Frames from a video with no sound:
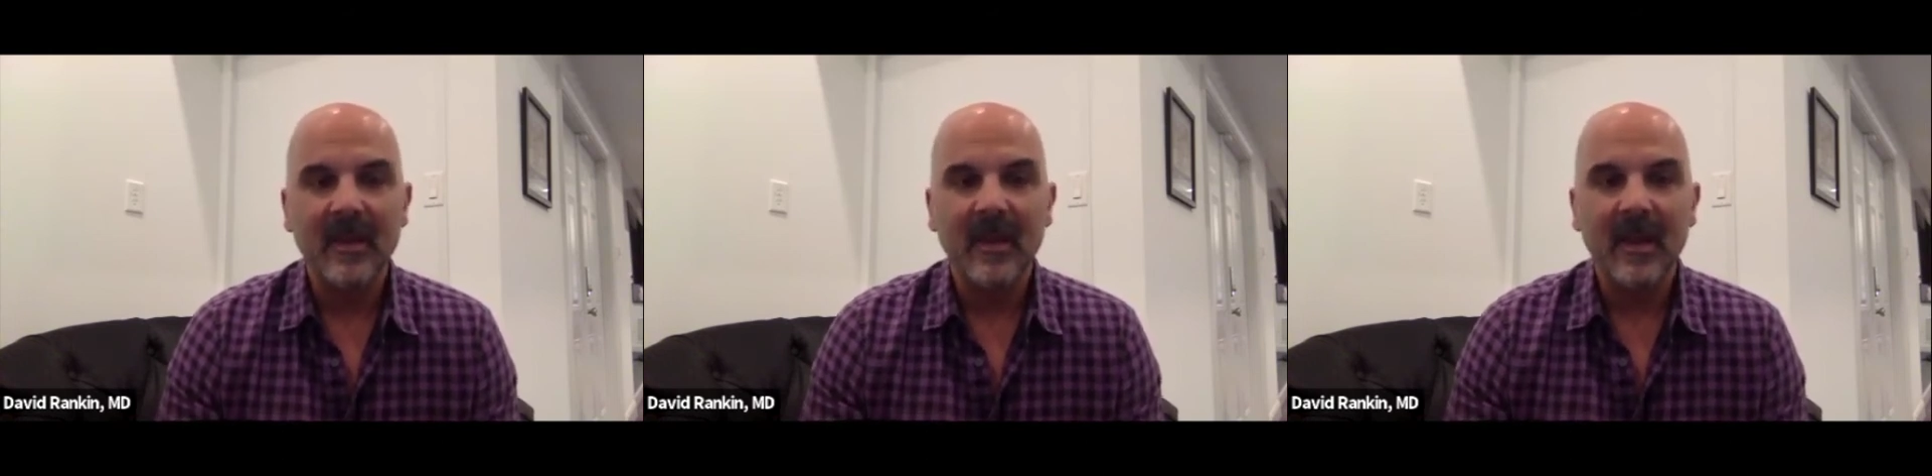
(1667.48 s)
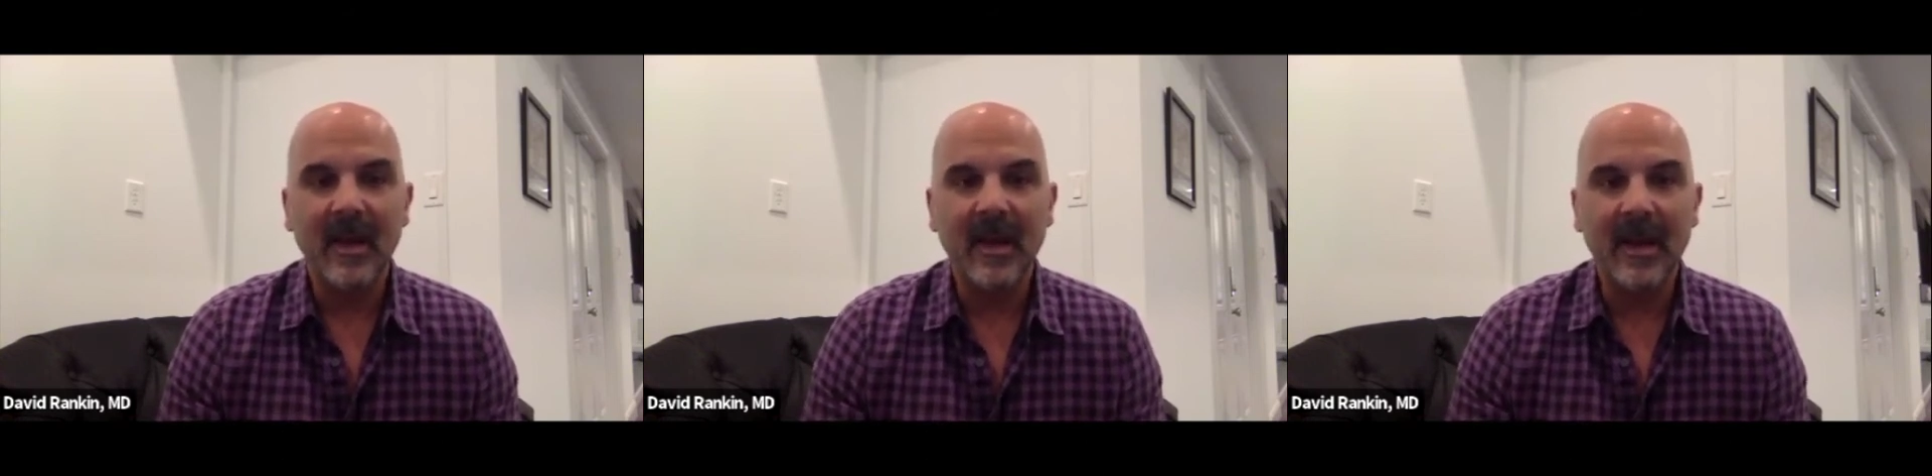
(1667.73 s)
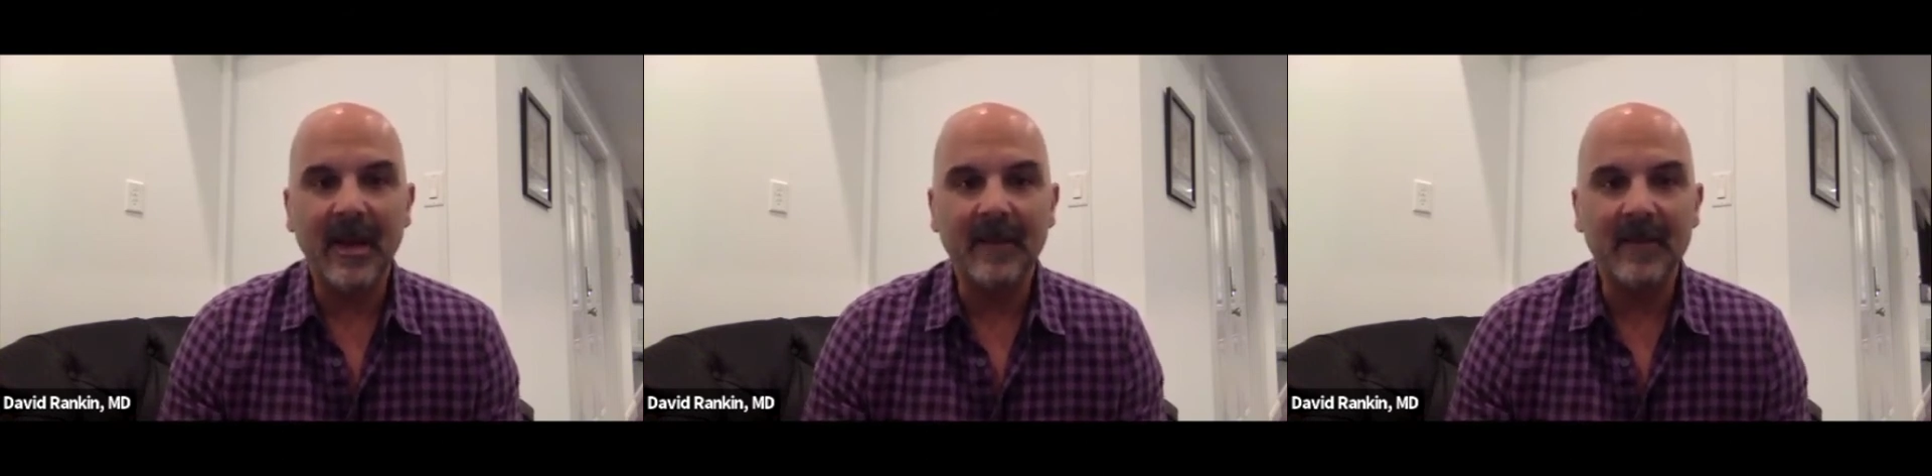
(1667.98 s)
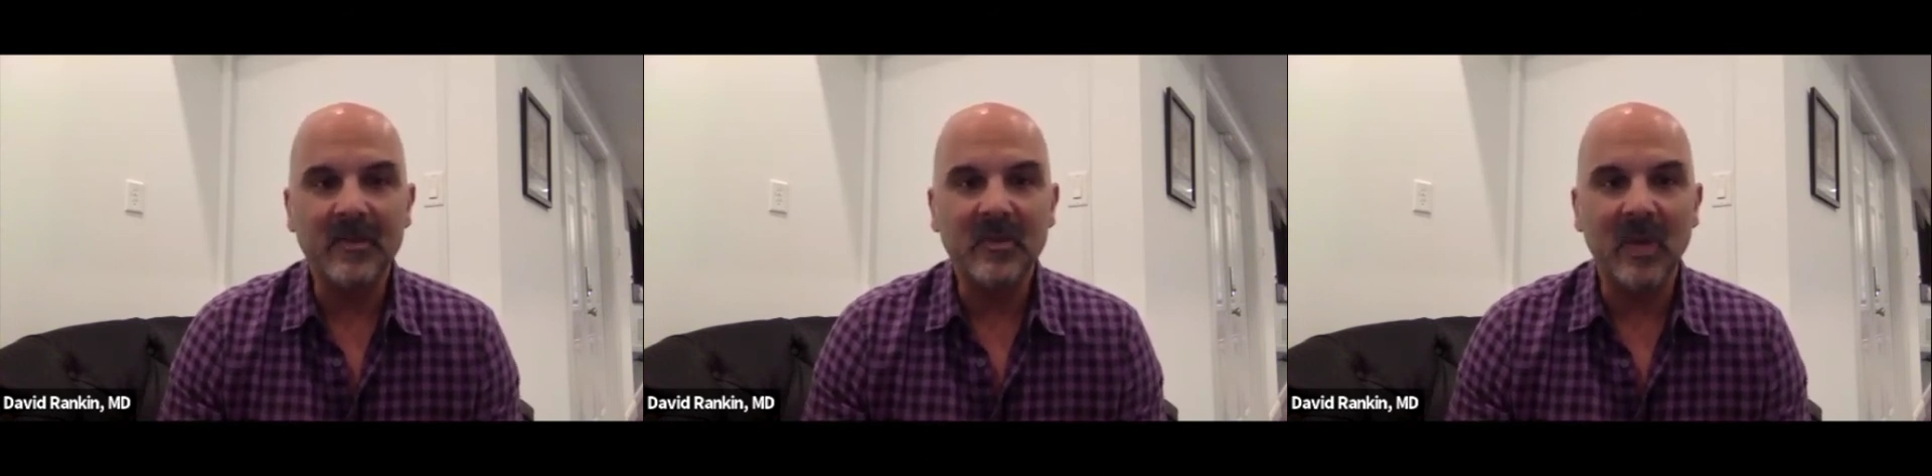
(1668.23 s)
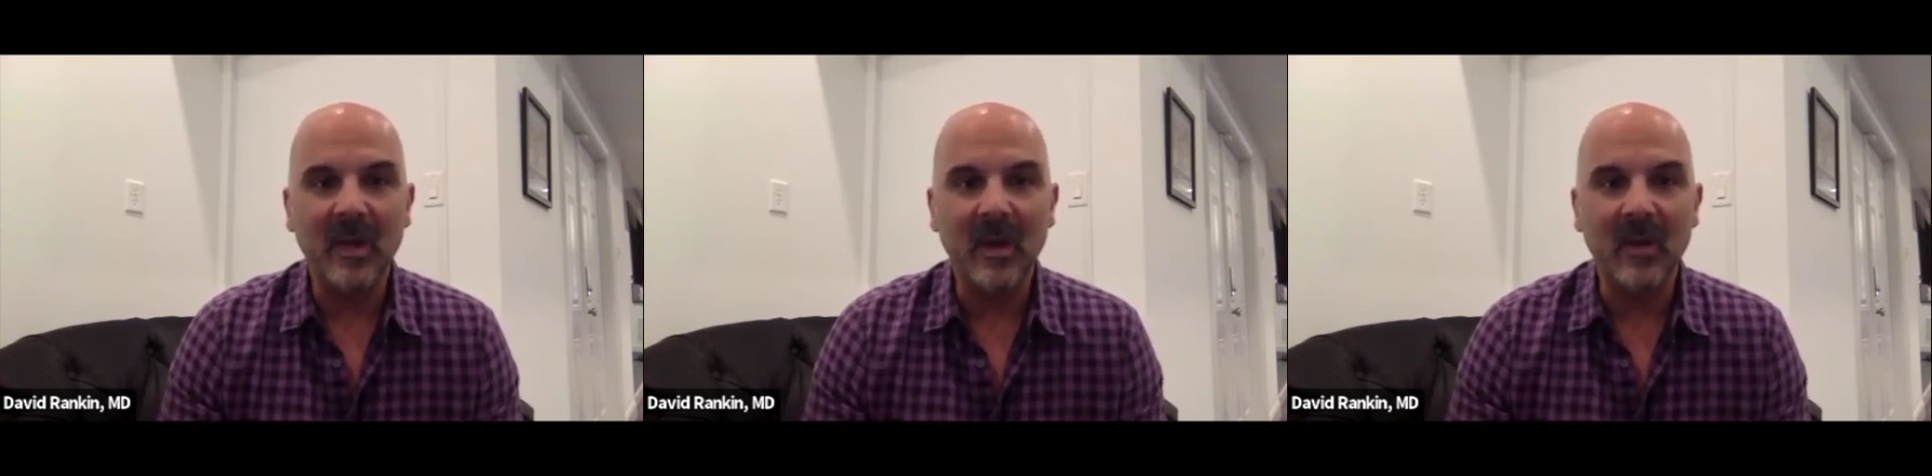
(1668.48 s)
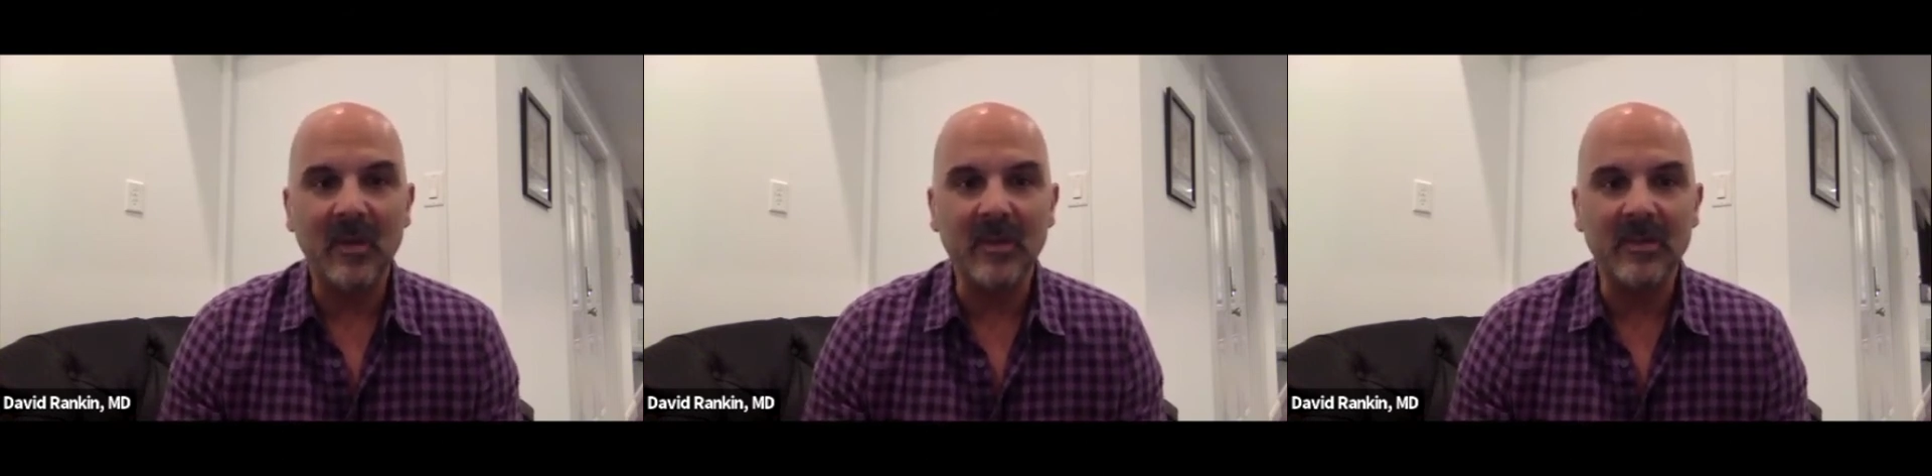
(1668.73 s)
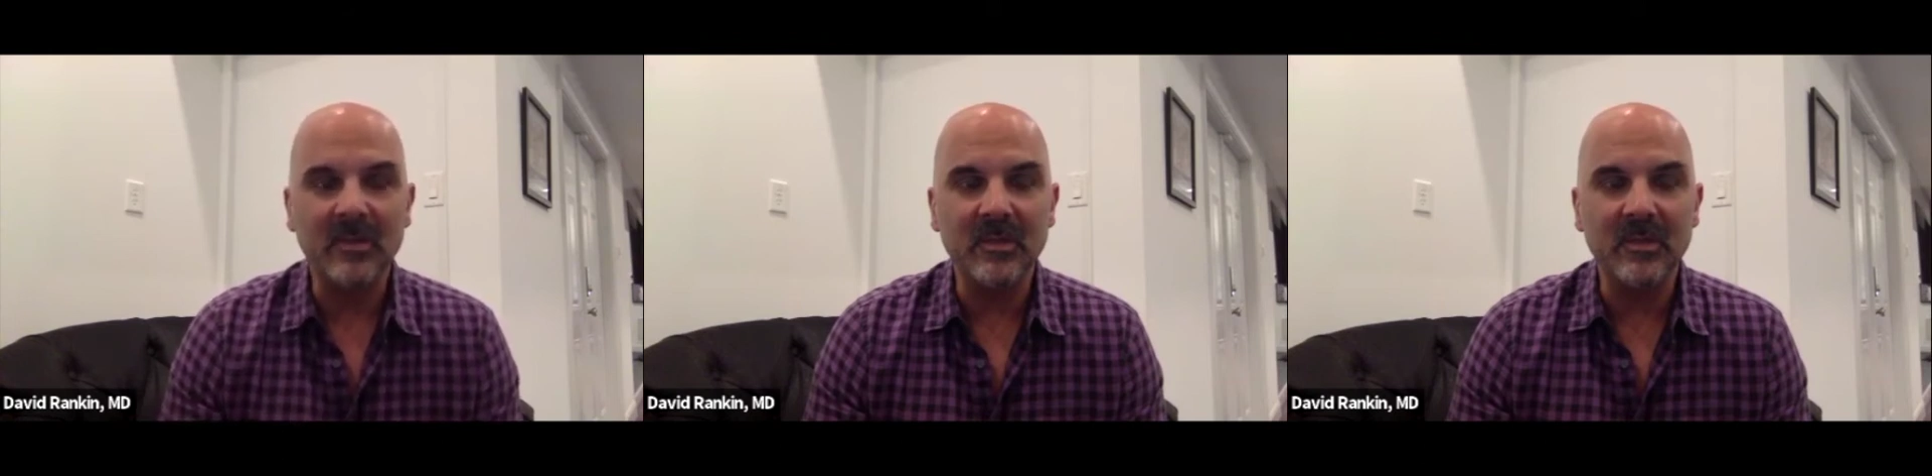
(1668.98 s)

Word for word: Um, so, I always do